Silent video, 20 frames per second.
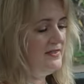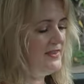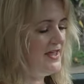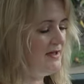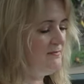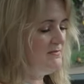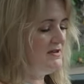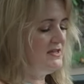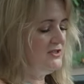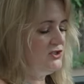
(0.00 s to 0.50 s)

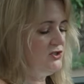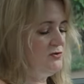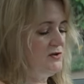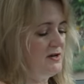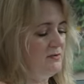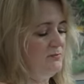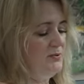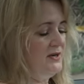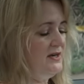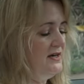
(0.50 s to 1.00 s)
That means you
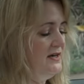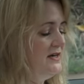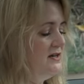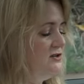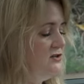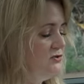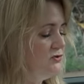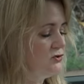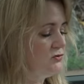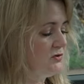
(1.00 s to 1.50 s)
can put it in
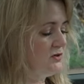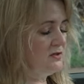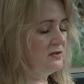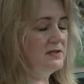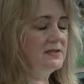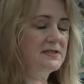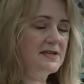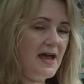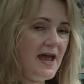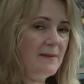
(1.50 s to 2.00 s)
neutral,
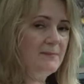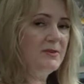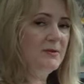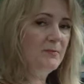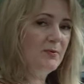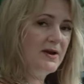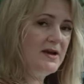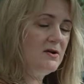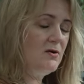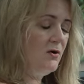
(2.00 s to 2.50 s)
tap the
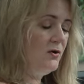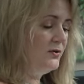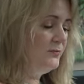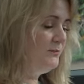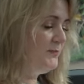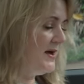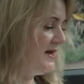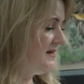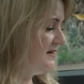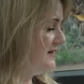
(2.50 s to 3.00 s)
brake hold
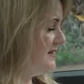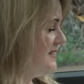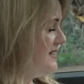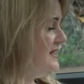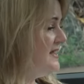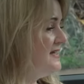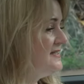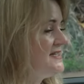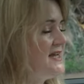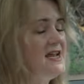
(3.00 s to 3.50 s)
button,
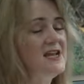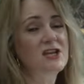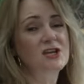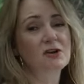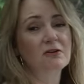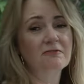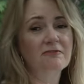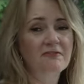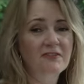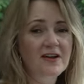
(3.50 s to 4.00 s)
take
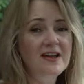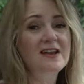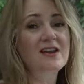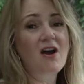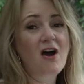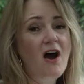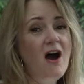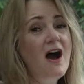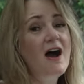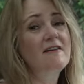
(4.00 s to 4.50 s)
your foot
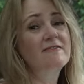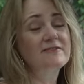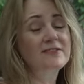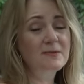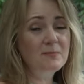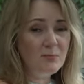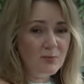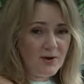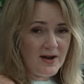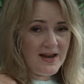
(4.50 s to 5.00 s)
off
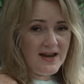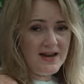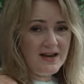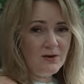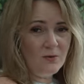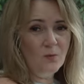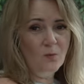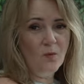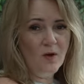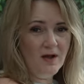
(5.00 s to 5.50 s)
the brake
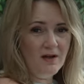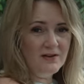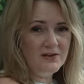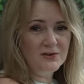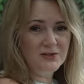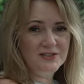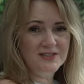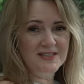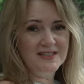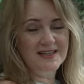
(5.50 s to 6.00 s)
while
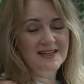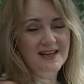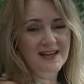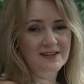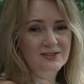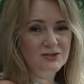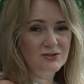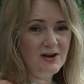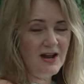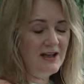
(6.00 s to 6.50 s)
you're sitting at
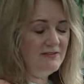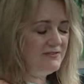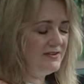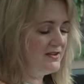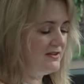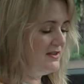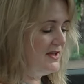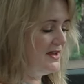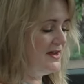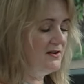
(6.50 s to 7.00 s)
a
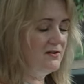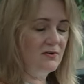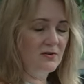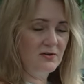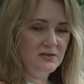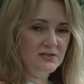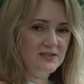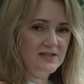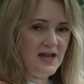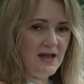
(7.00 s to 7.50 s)
traffic light
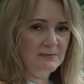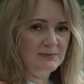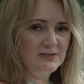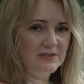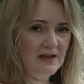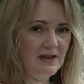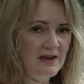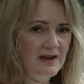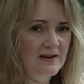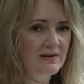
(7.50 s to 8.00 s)
or stop
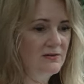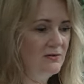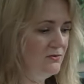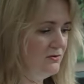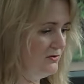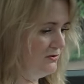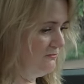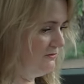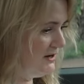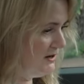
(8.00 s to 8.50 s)
sign
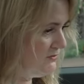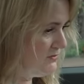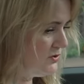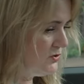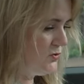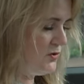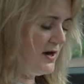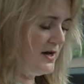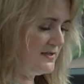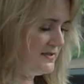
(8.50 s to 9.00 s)
or railroad
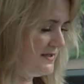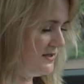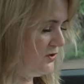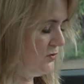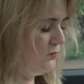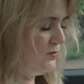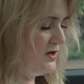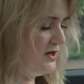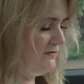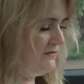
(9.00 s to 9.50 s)
crossing or
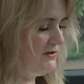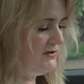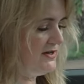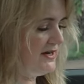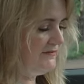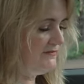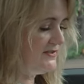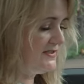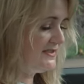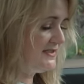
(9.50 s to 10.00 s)
wherever you
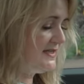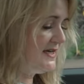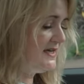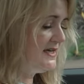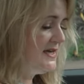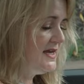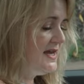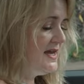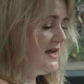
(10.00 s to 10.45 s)
have to sit,